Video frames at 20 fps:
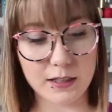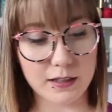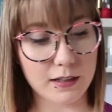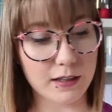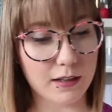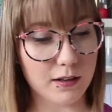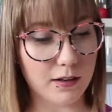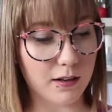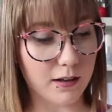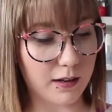In
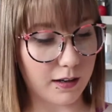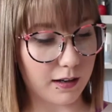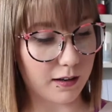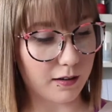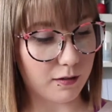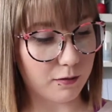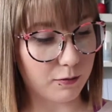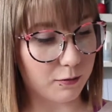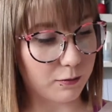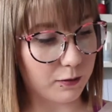here I
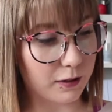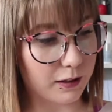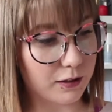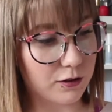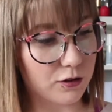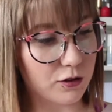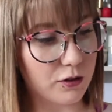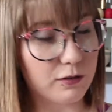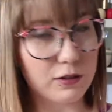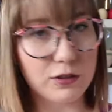have like
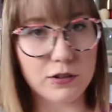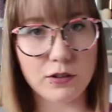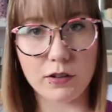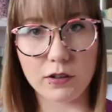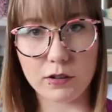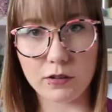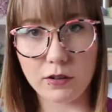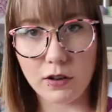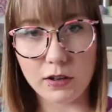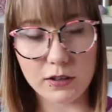service
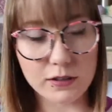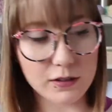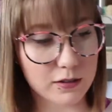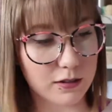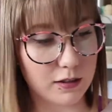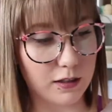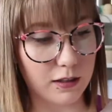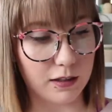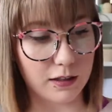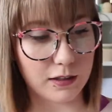dog
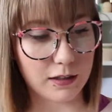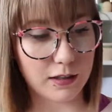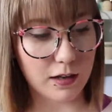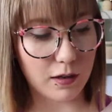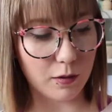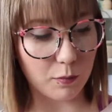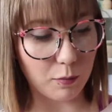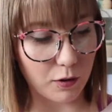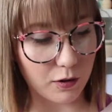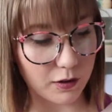laws in
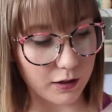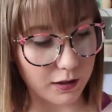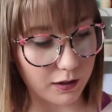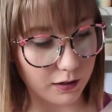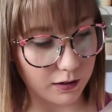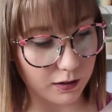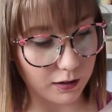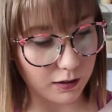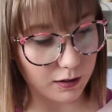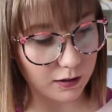Alberta
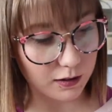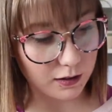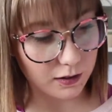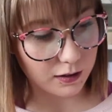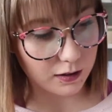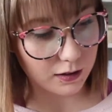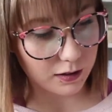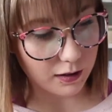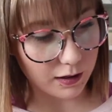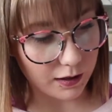
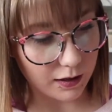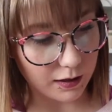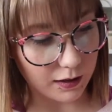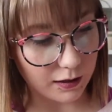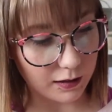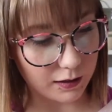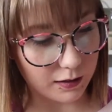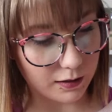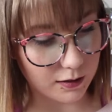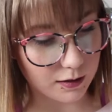
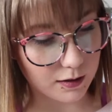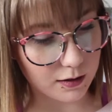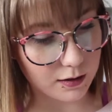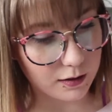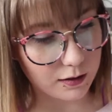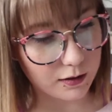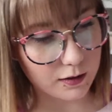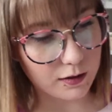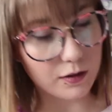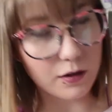and
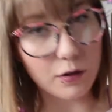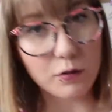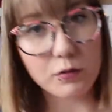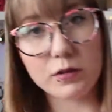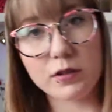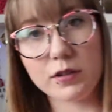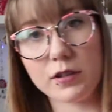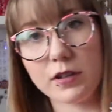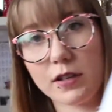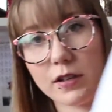
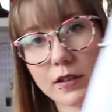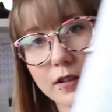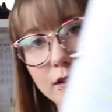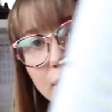notes